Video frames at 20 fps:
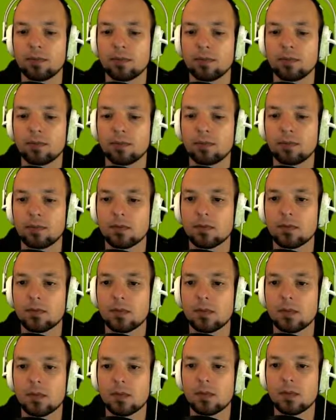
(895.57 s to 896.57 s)

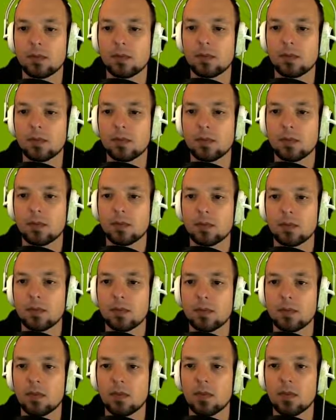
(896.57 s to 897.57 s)

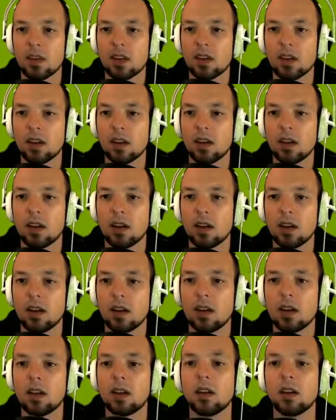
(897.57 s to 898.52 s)
No one is speaking in this clip.